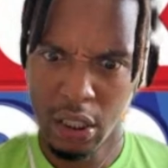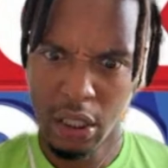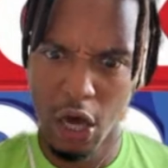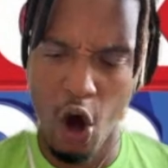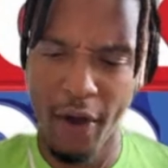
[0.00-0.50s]

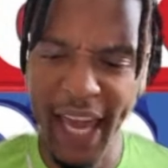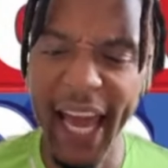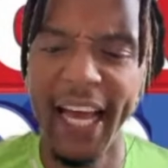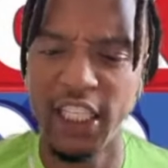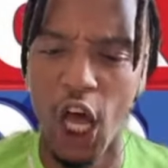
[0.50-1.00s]
Oh, he
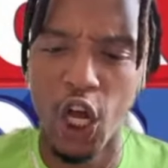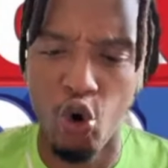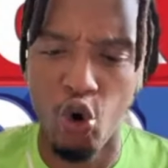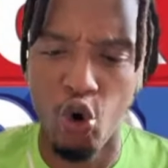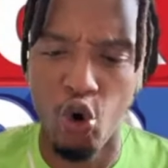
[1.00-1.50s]
is a
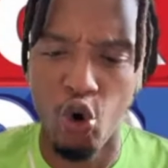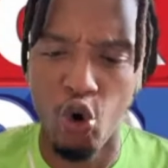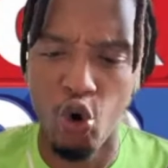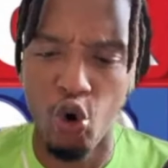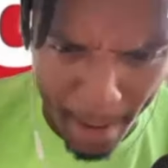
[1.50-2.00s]

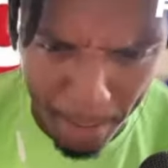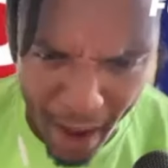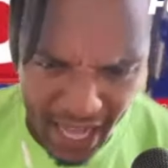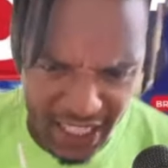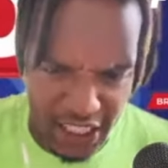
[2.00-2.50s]

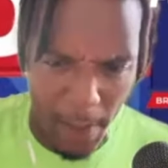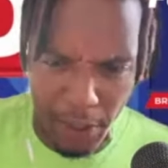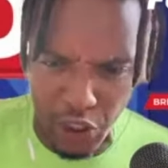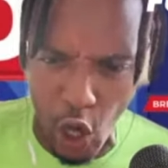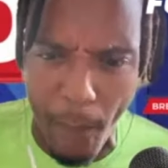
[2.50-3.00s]
great-grandpa, stepper,
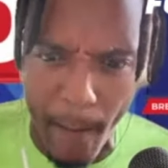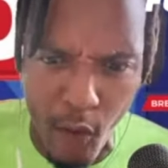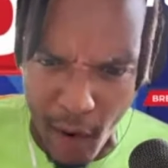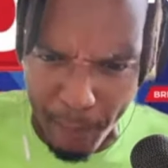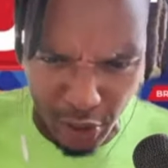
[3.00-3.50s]
stopper,
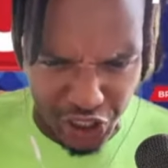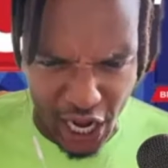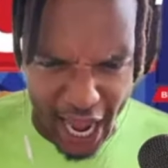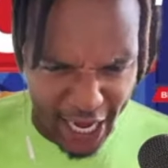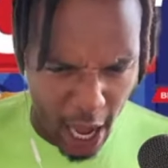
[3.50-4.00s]
mover,
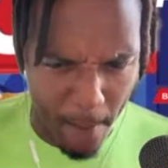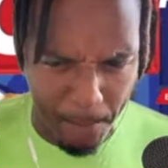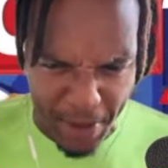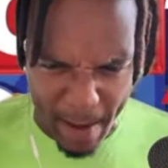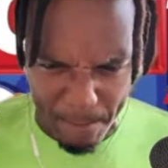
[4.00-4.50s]
pusher, and a
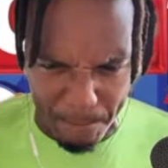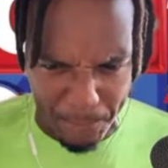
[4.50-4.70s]
bit.